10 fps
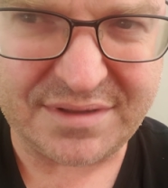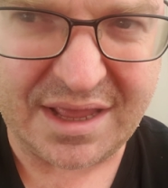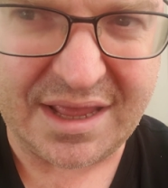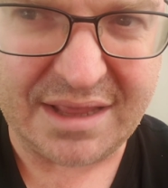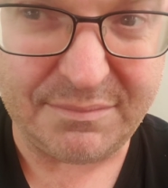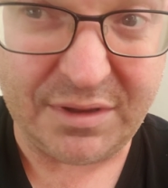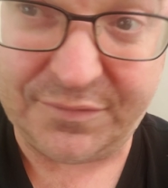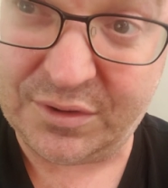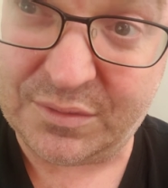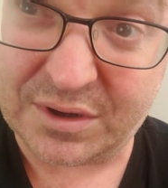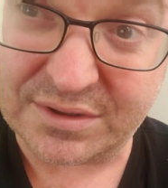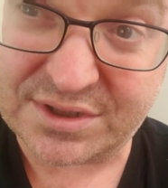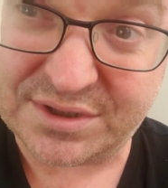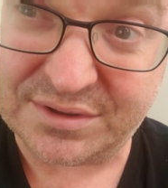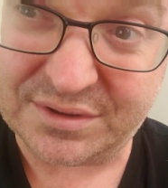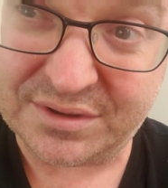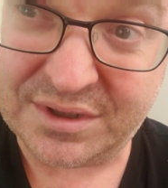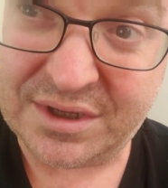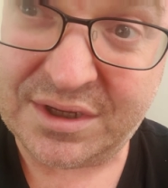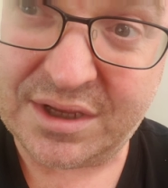If you are still
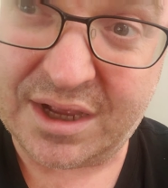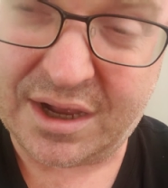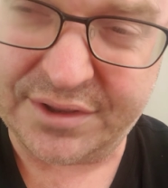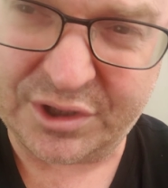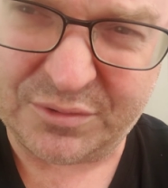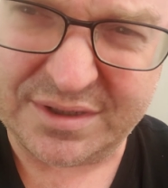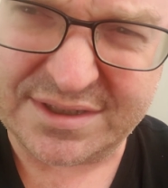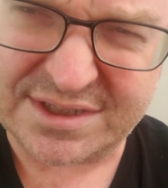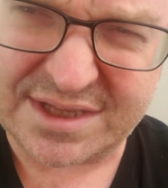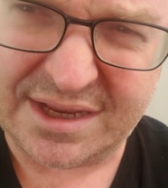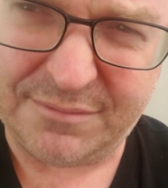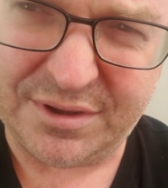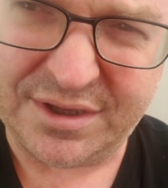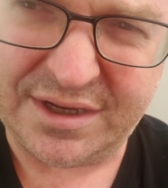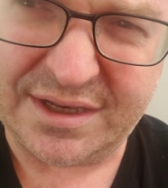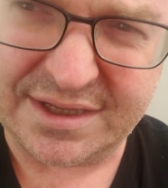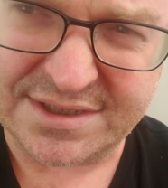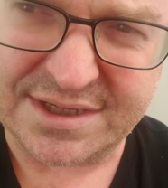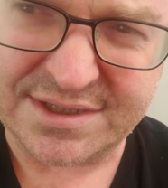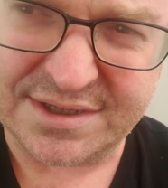on the quit, stay with it. It
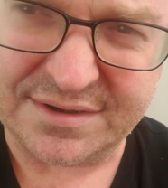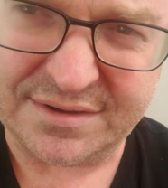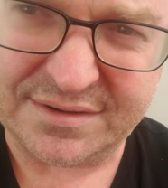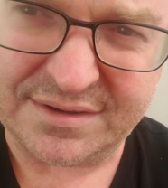gets easier.